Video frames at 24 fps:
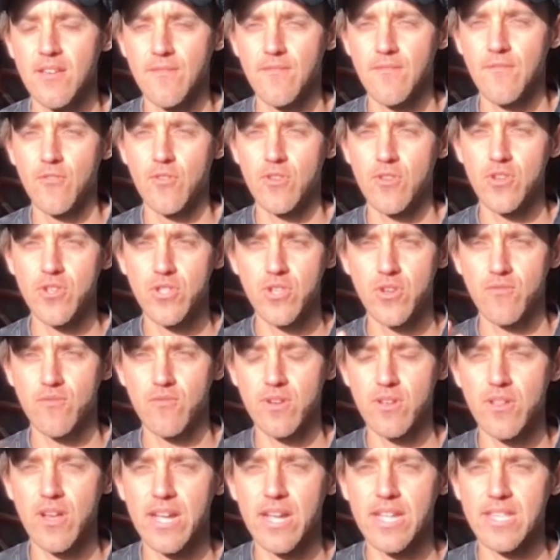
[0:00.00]
for you to
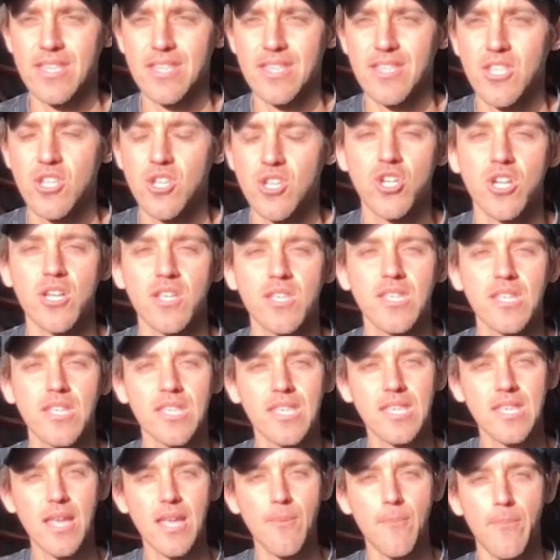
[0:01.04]
realize is just to
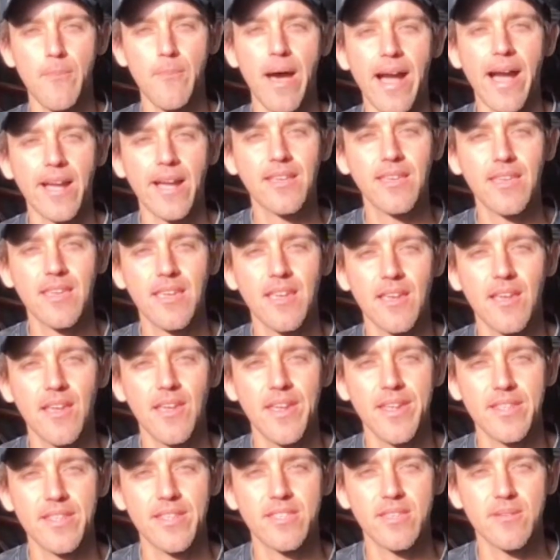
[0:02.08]
step back
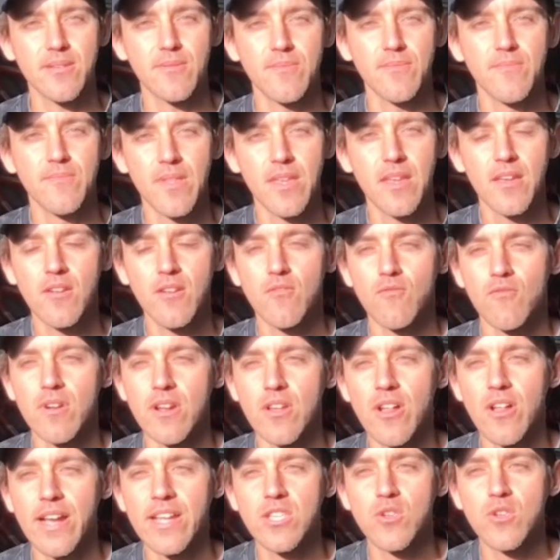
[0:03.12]
and to
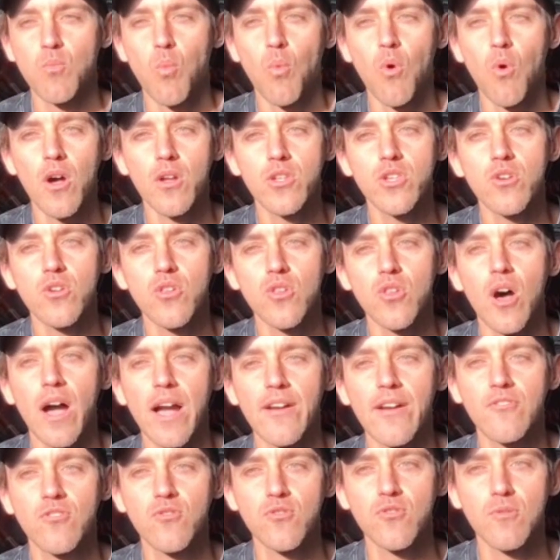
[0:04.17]
realize what your
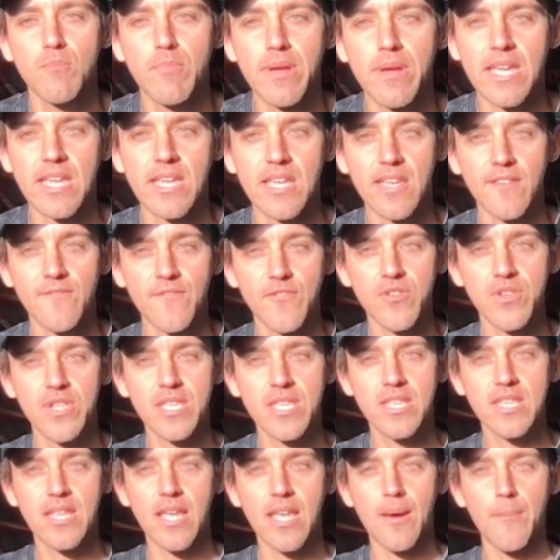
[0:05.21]
life could be if you
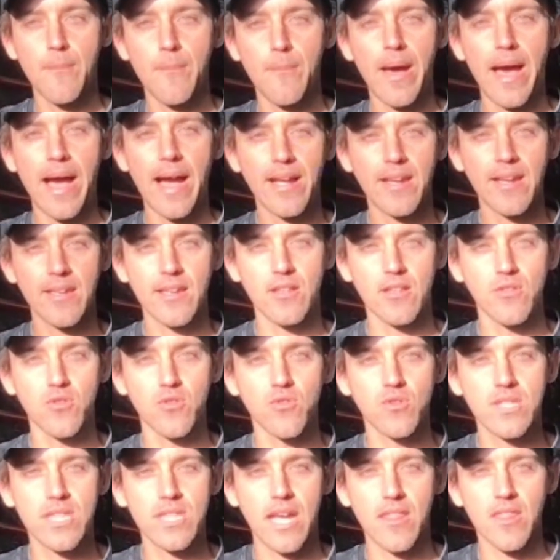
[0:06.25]
step back and
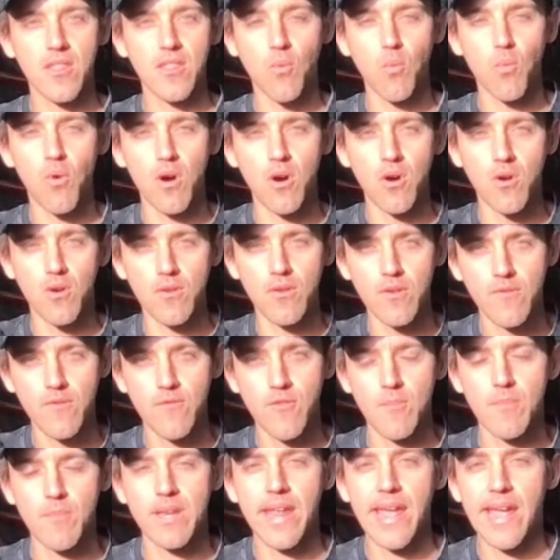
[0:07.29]
looked at the world
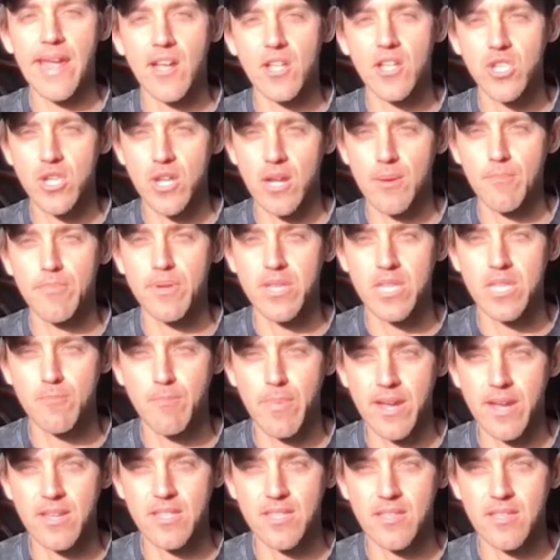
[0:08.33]
from an outside
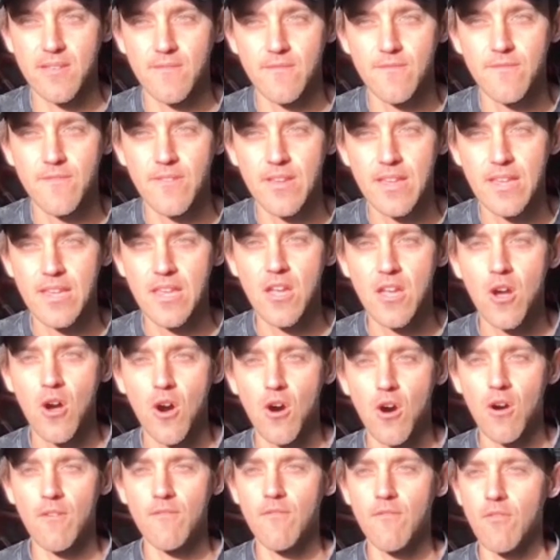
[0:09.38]
perspective
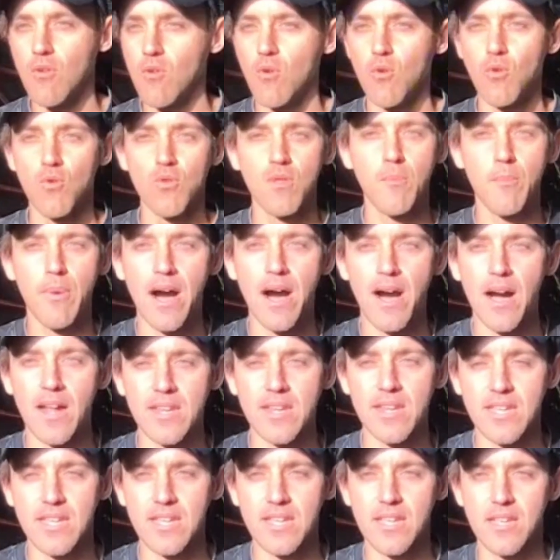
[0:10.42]
of all the
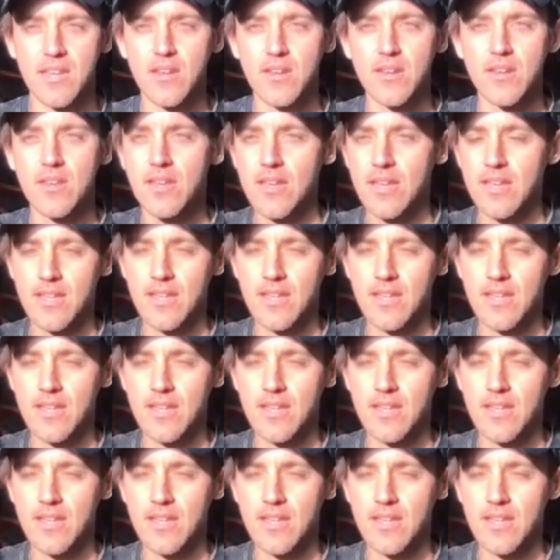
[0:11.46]
partying and